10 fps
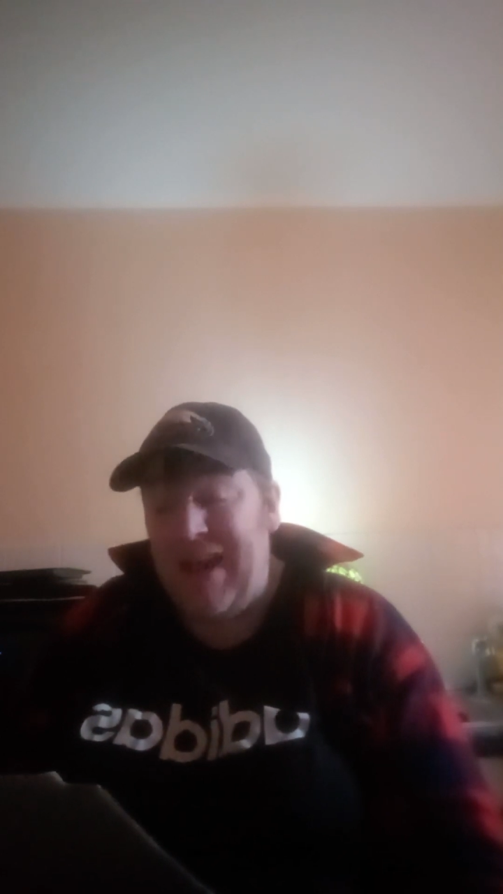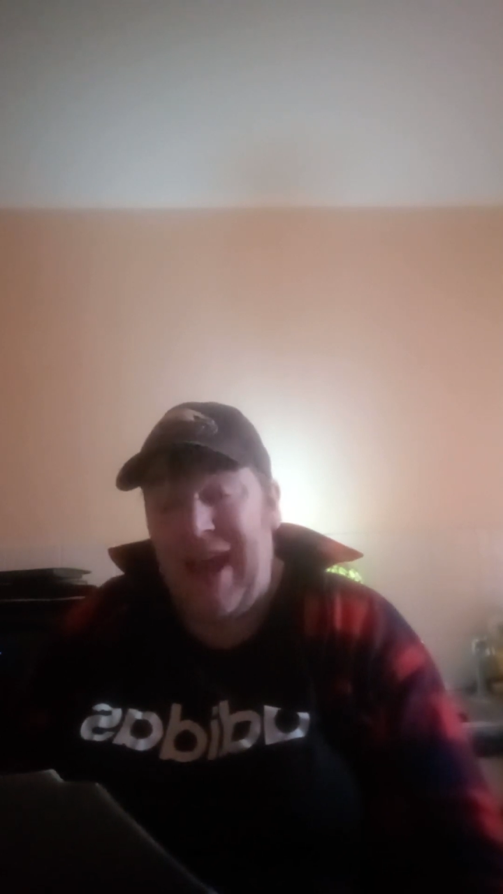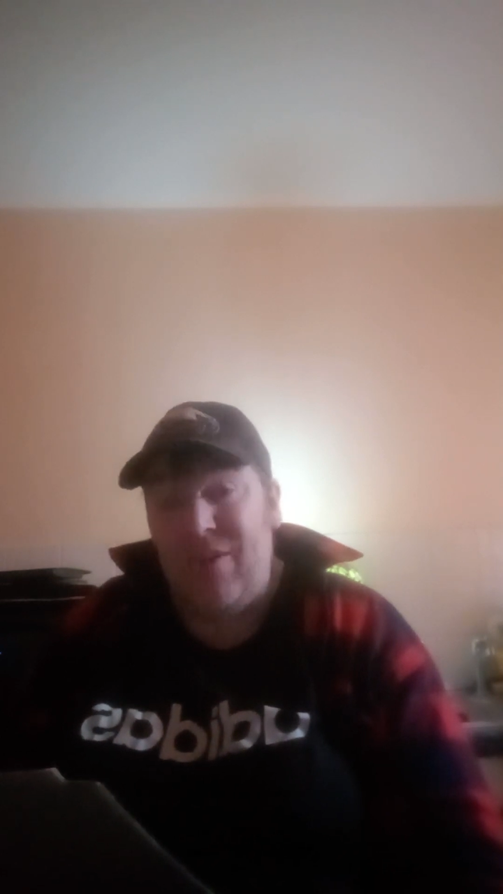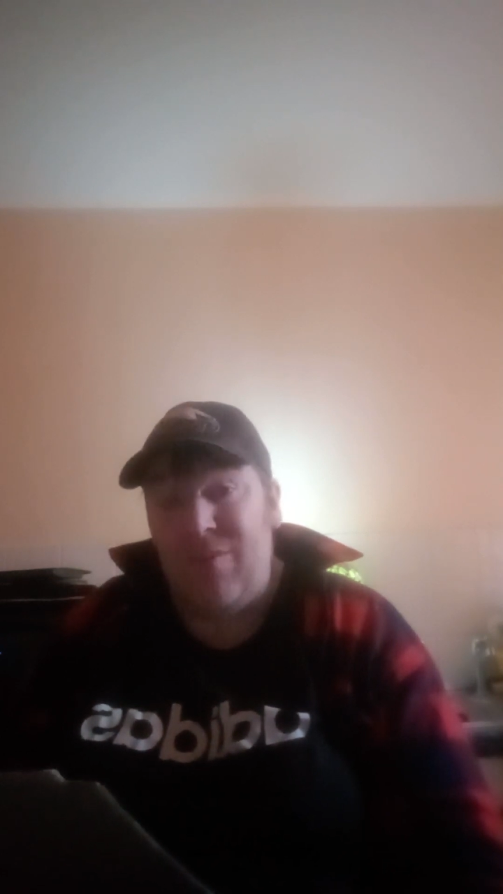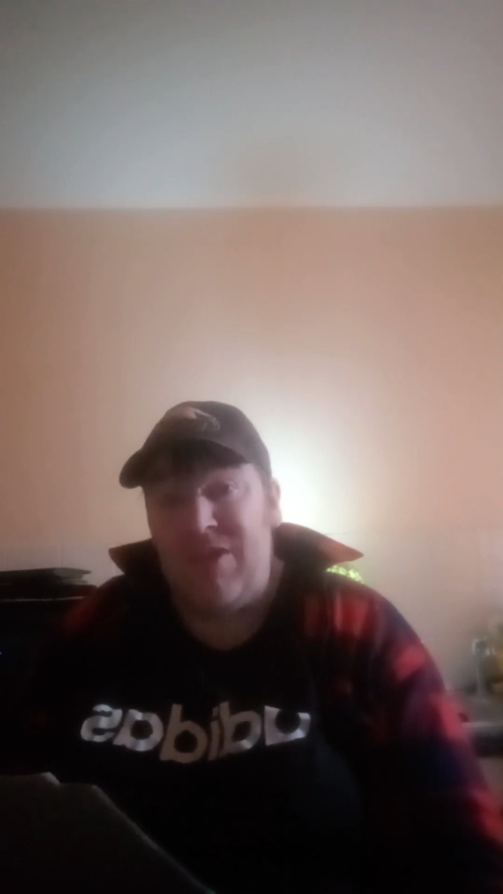
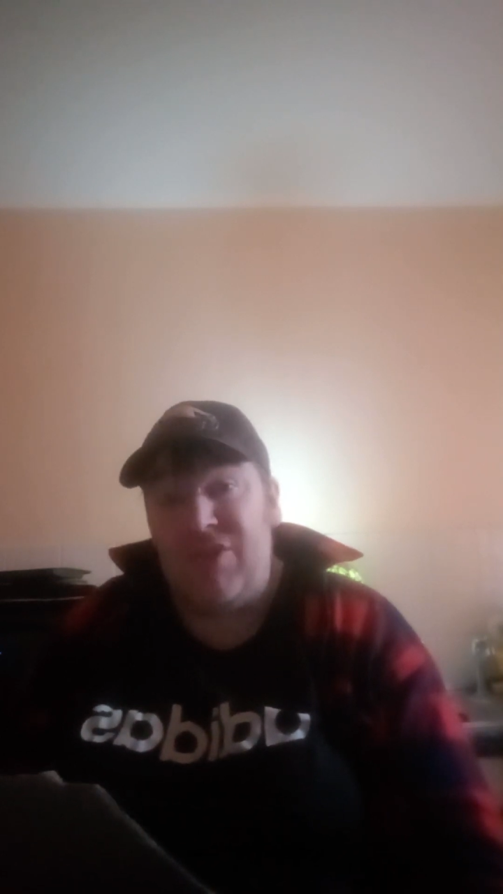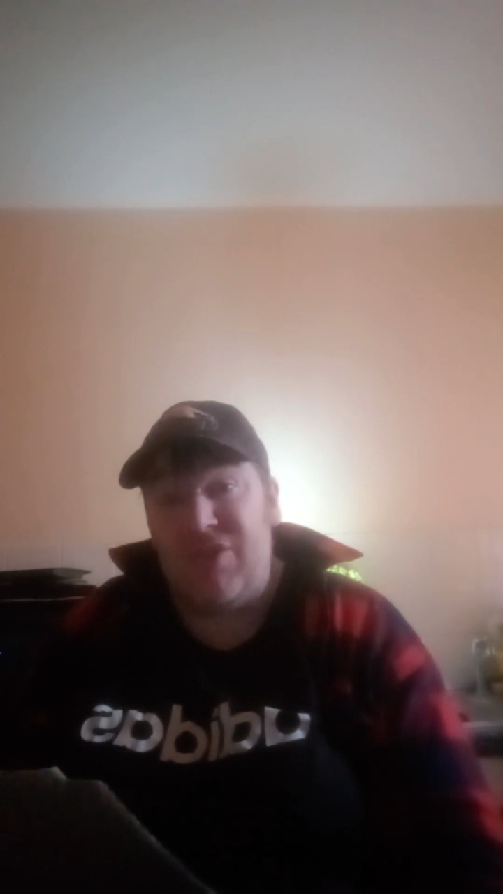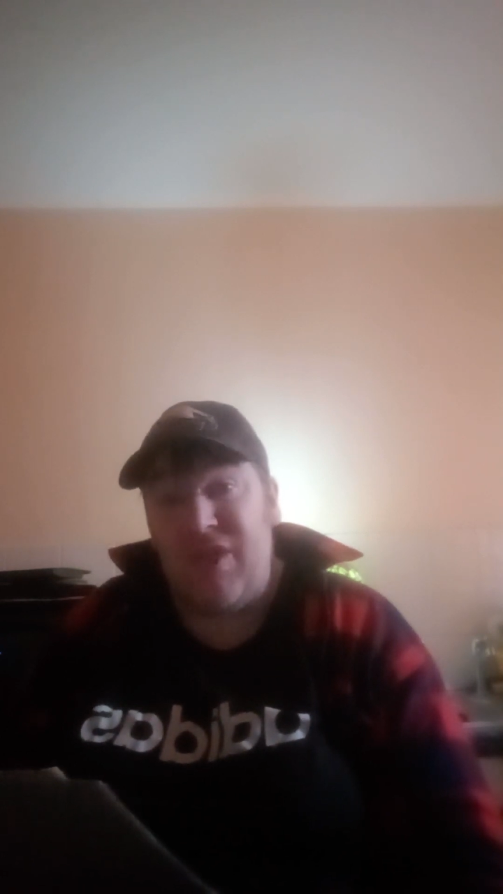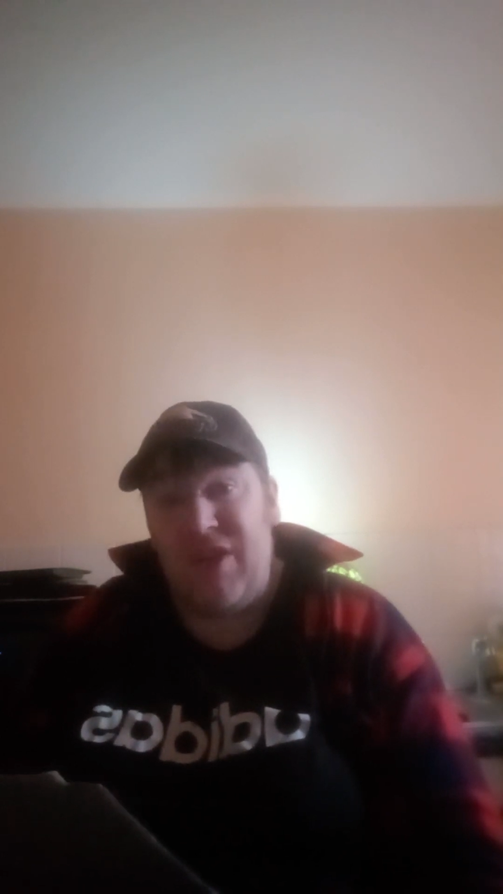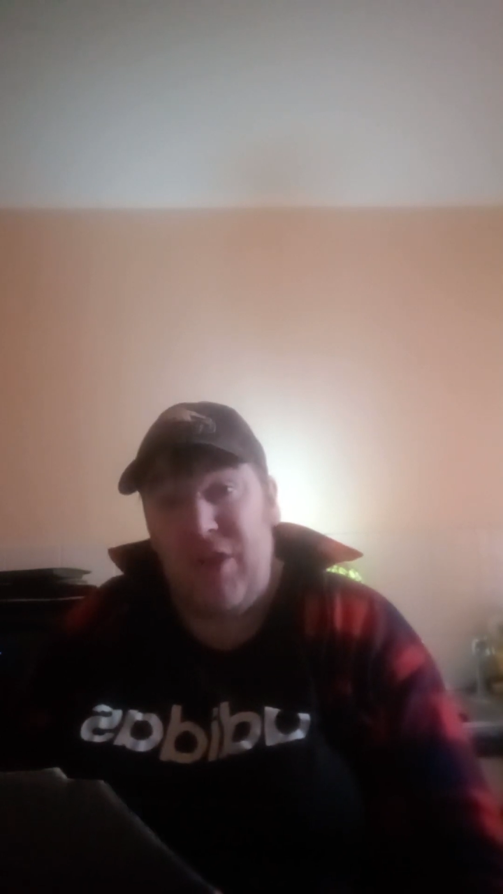
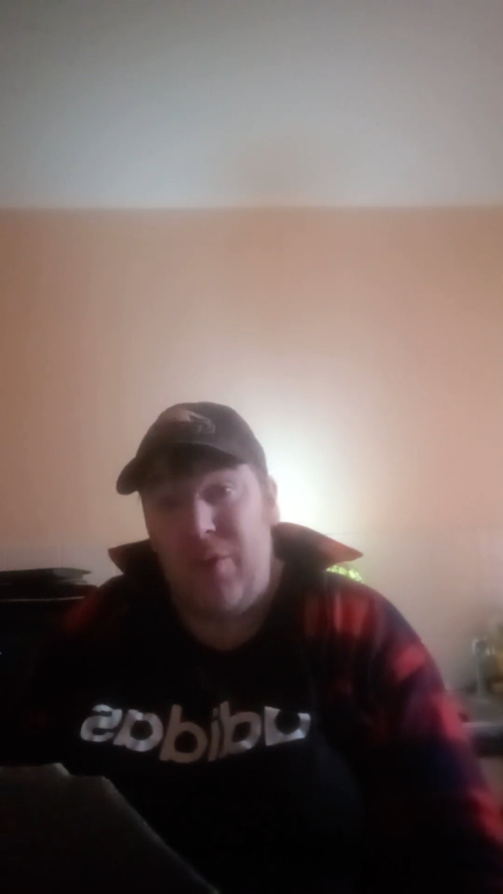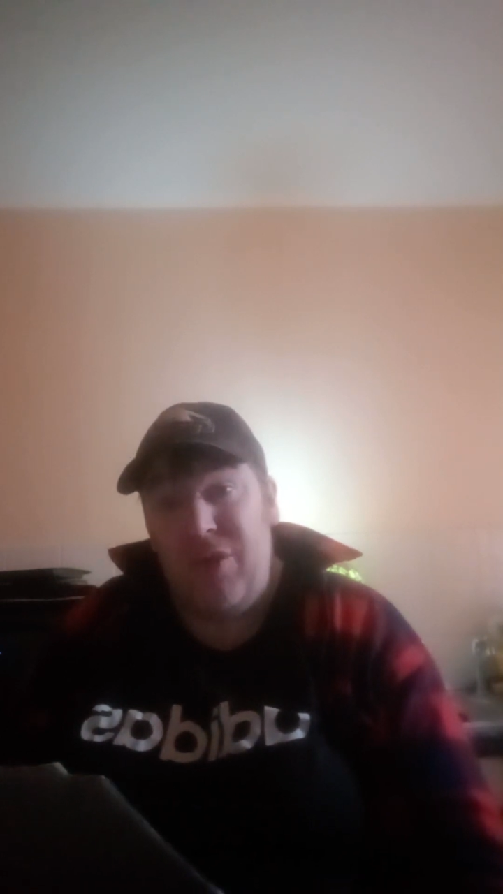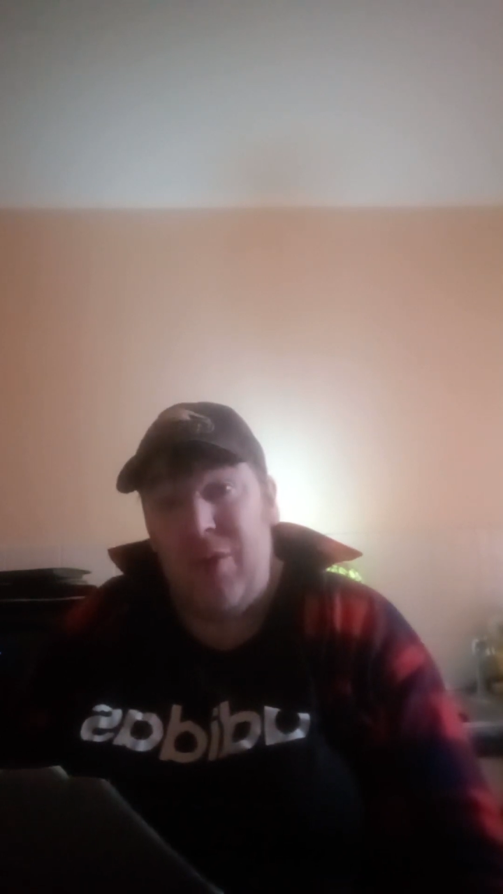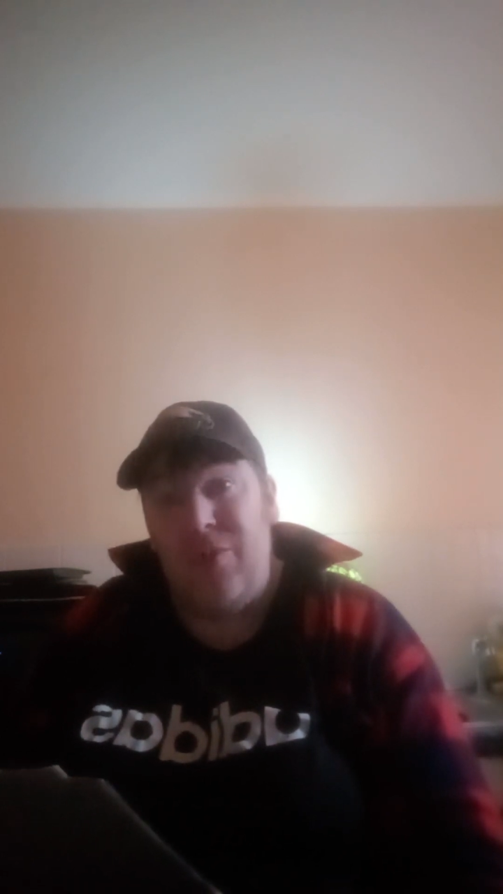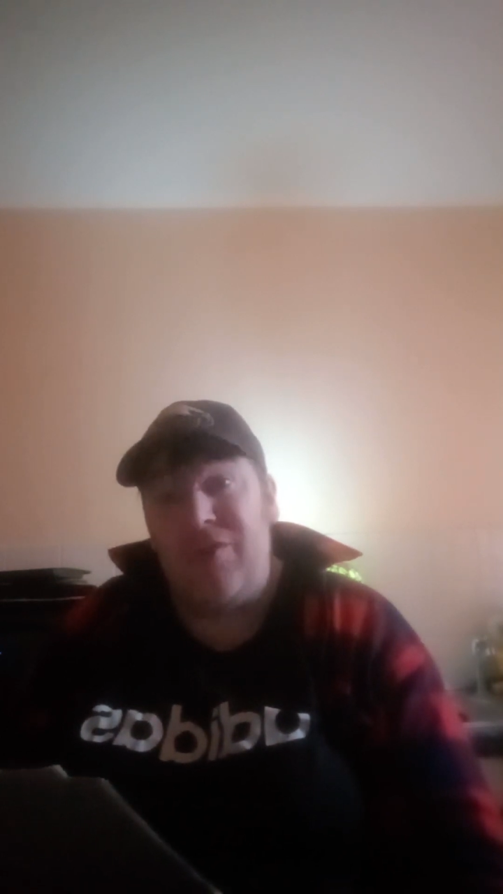language that you
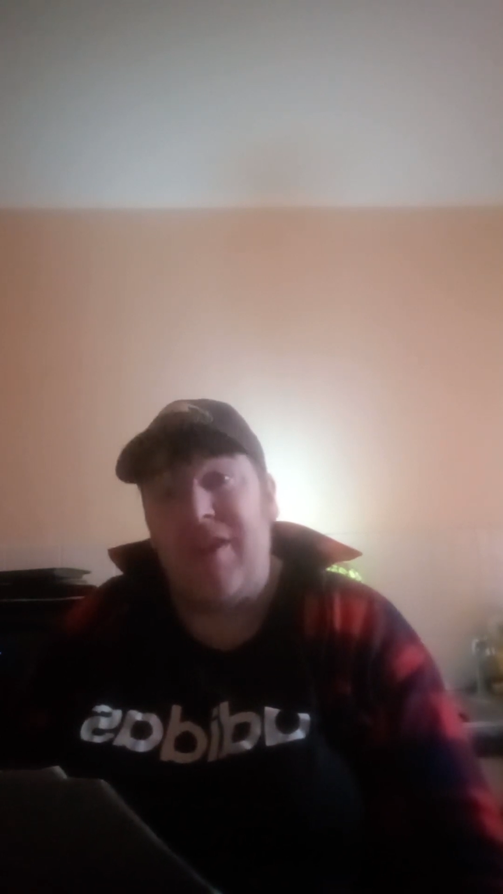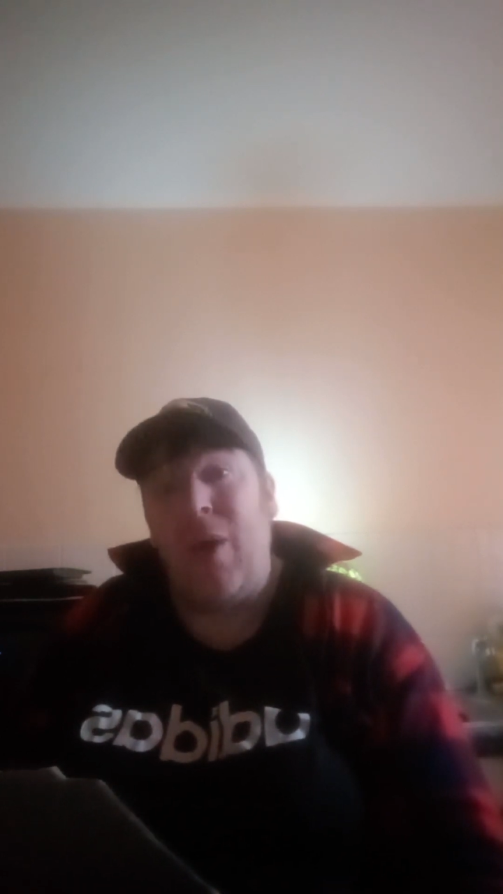use